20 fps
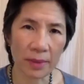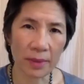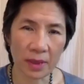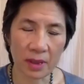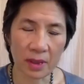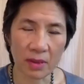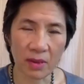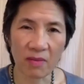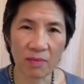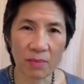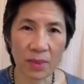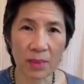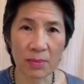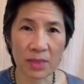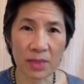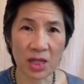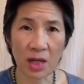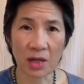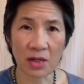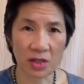know, I've been a
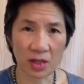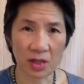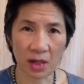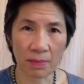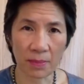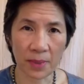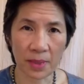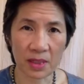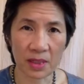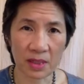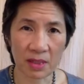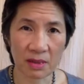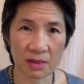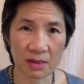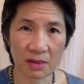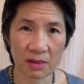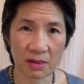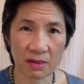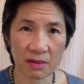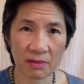massage therapist
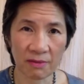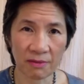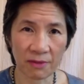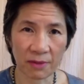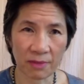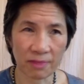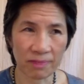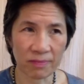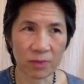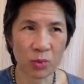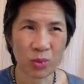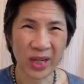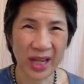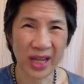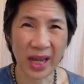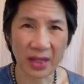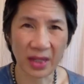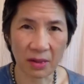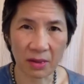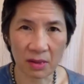for
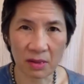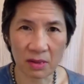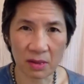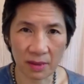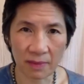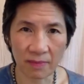28 years.